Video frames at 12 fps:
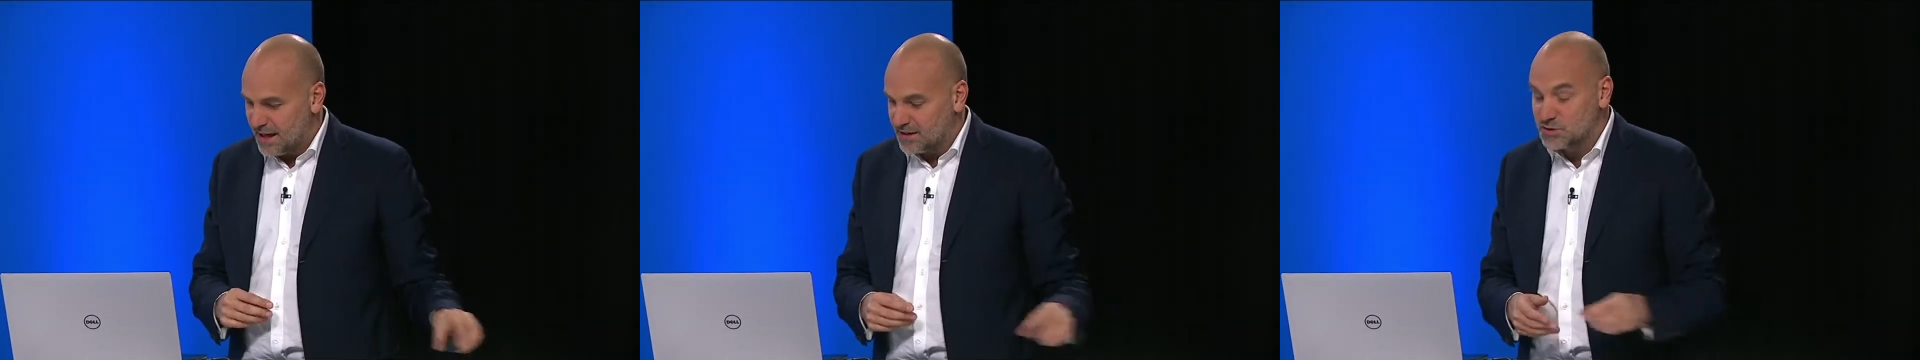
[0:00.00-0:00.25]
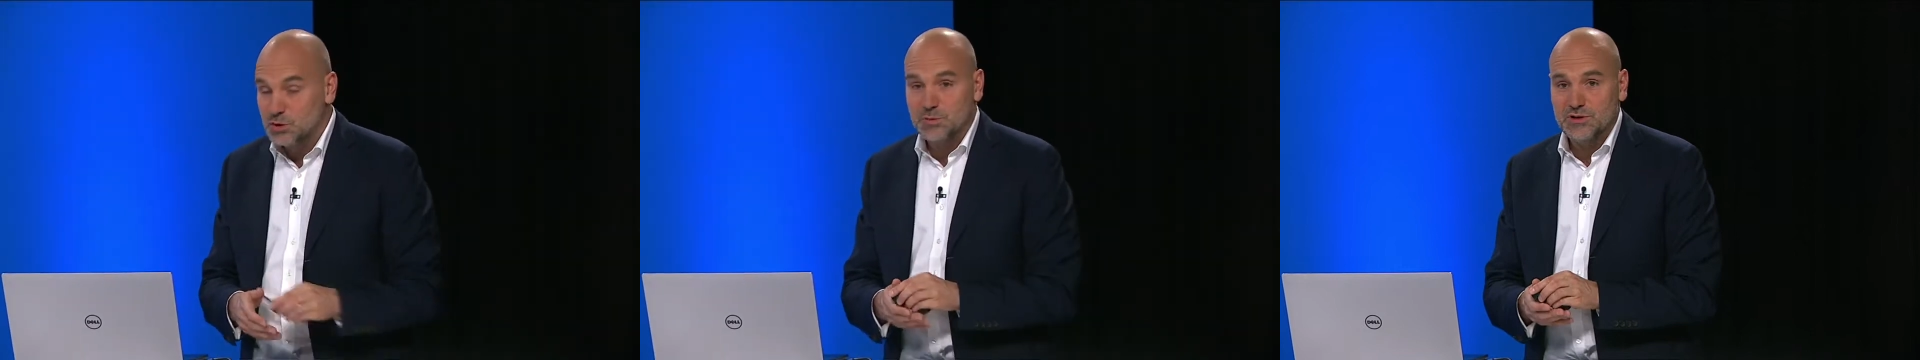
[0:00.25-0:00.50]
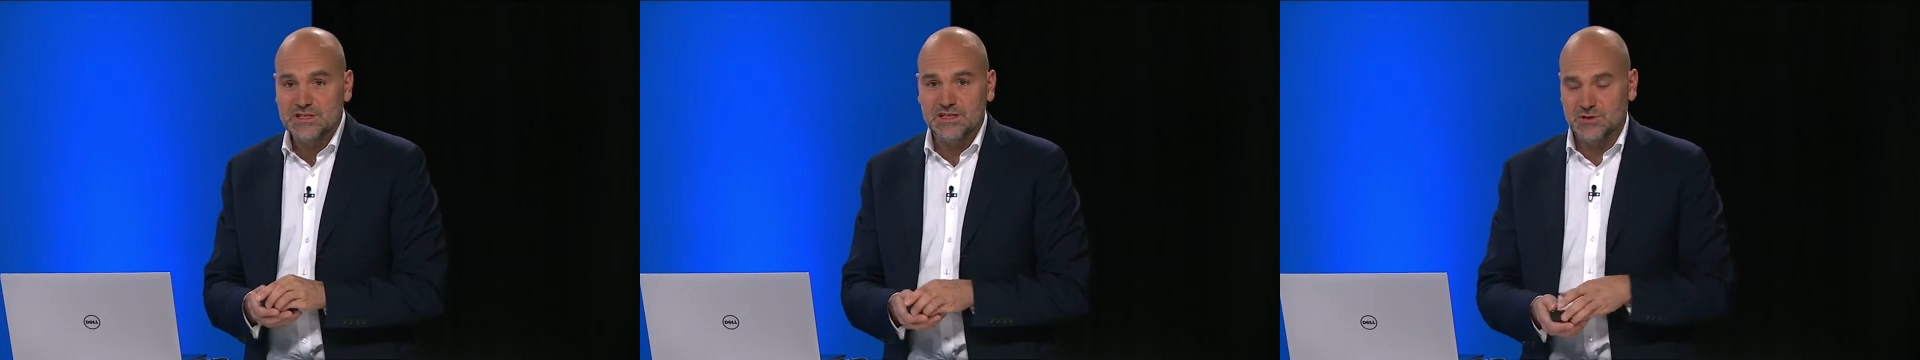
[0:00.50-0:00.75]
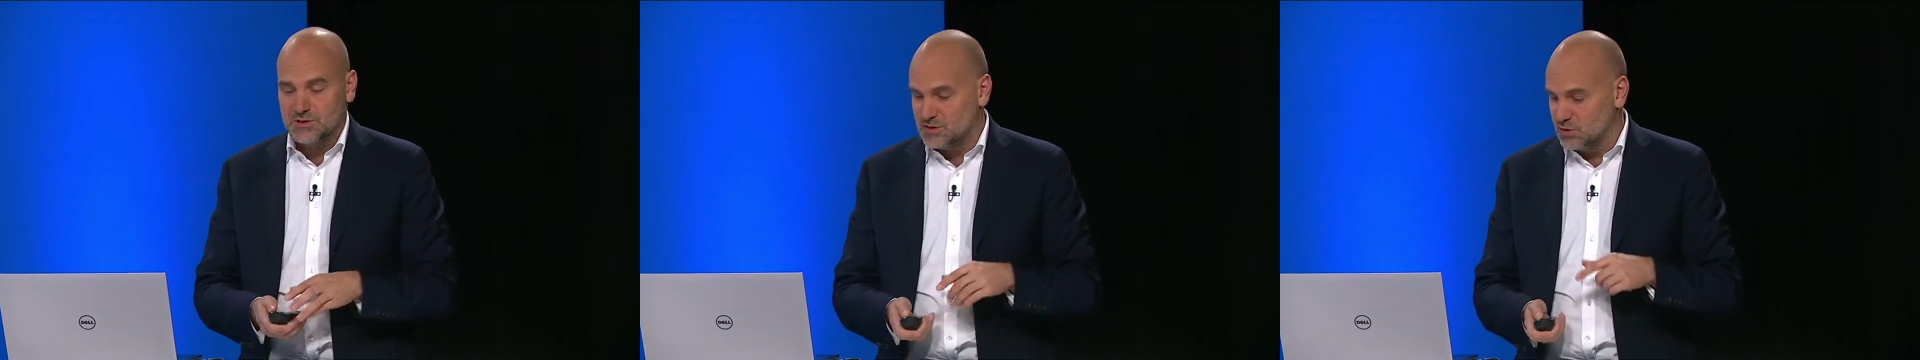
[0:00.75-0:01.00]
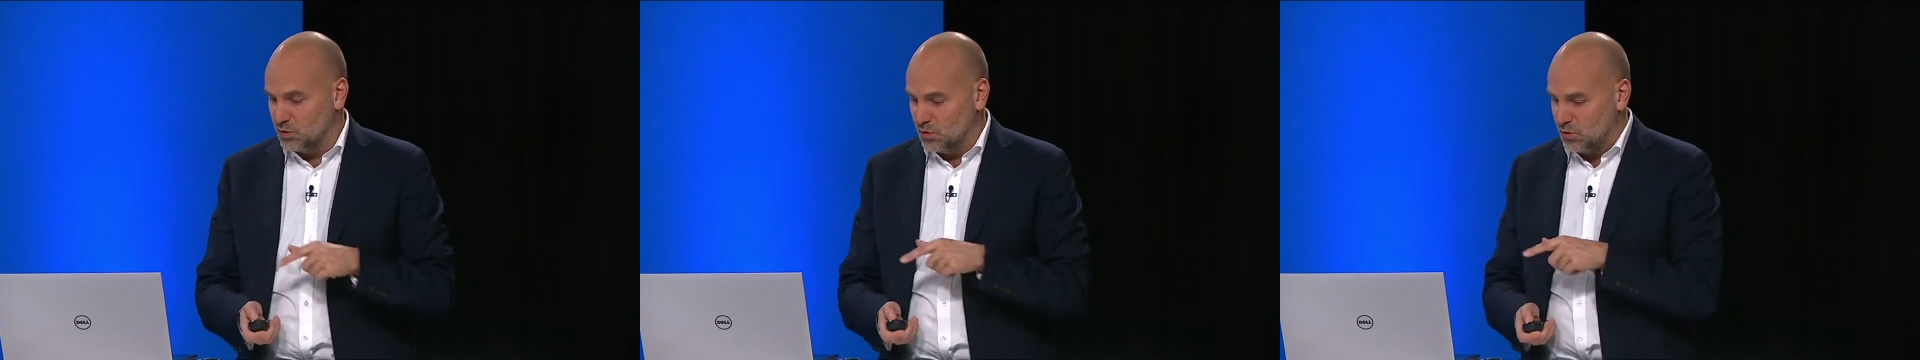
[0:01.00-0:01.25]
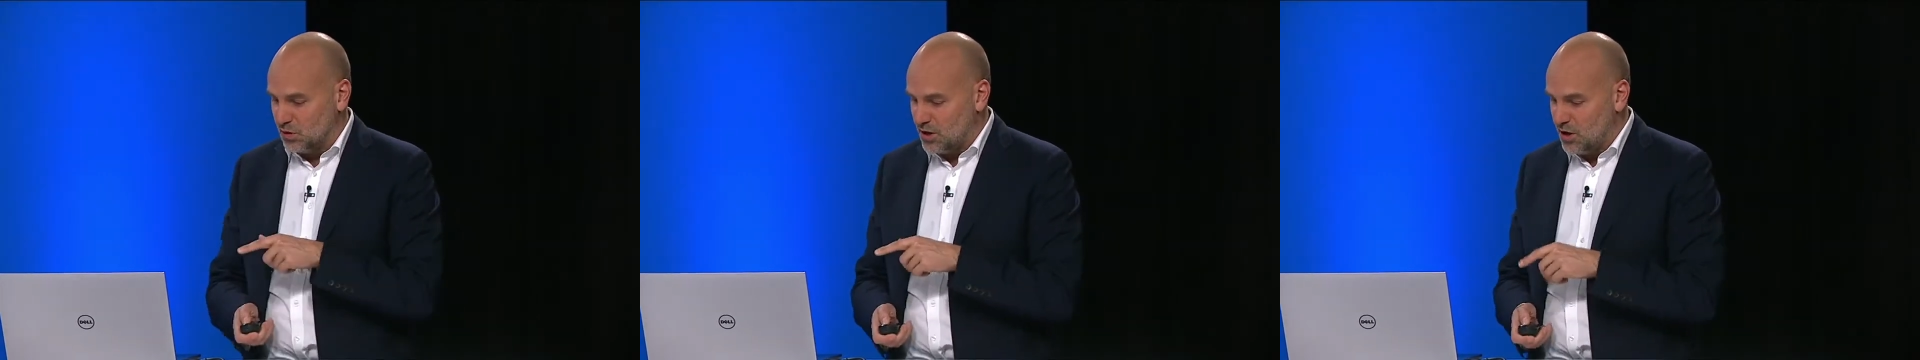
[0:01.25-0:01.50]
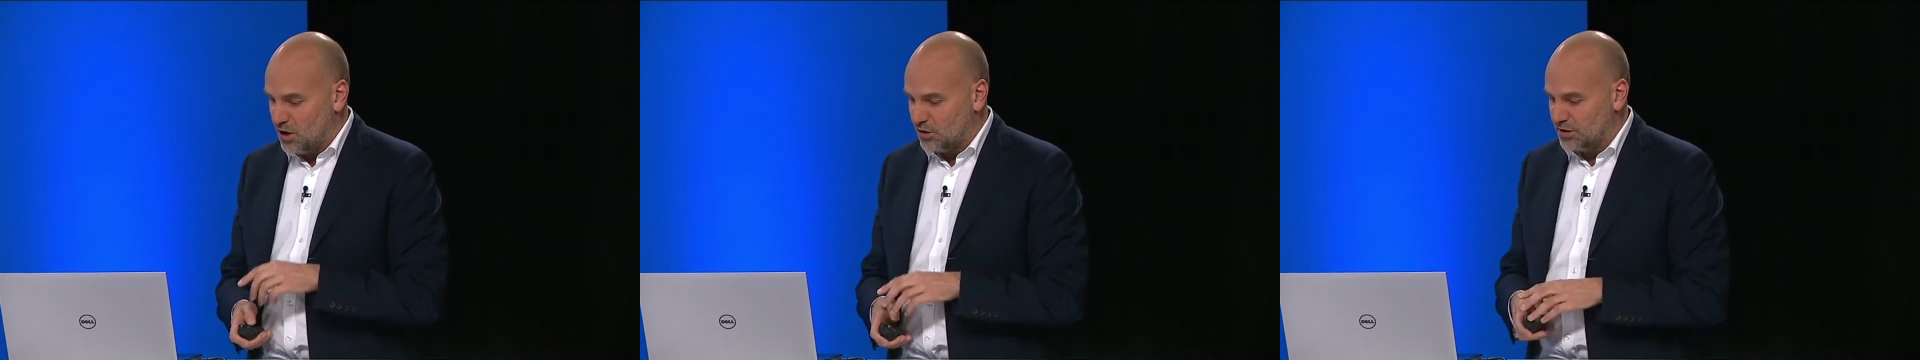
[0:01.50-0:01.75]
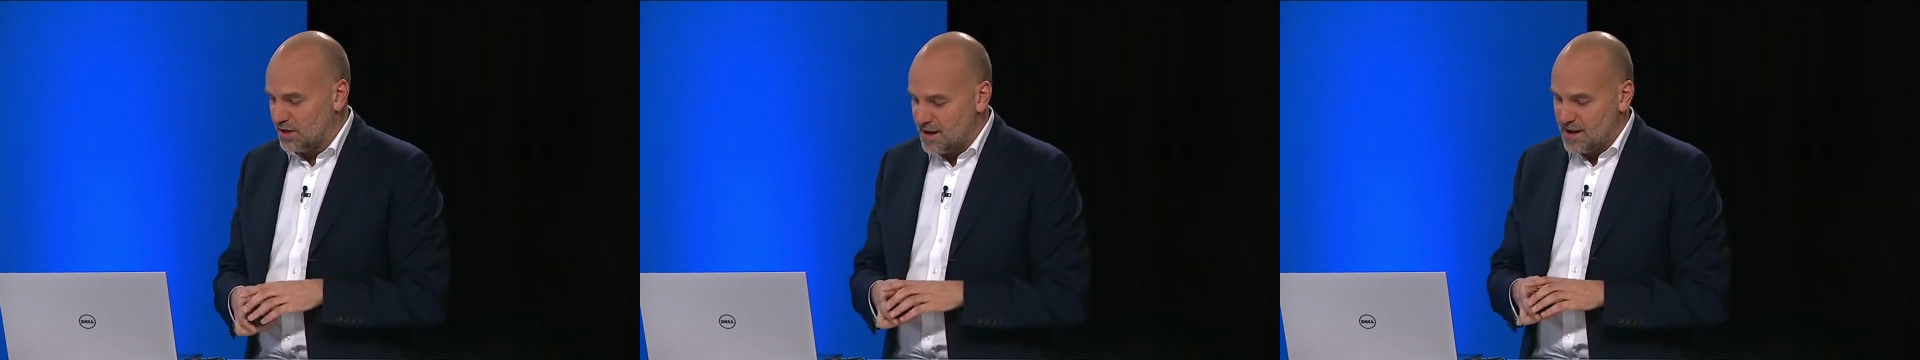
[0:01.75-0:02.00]
Super easy to install
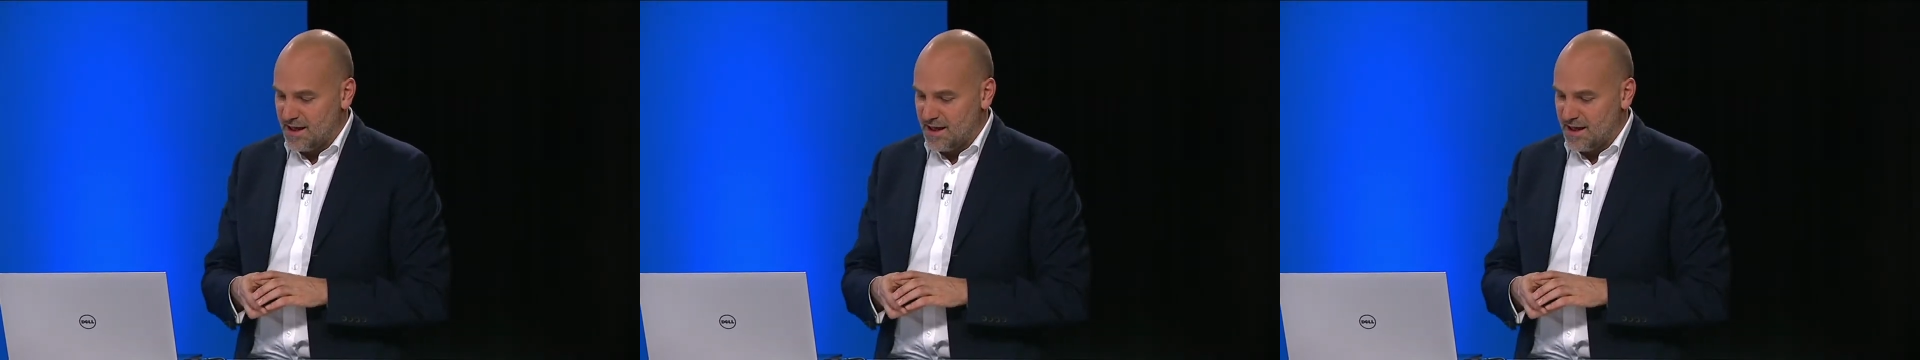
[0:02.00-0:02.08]
on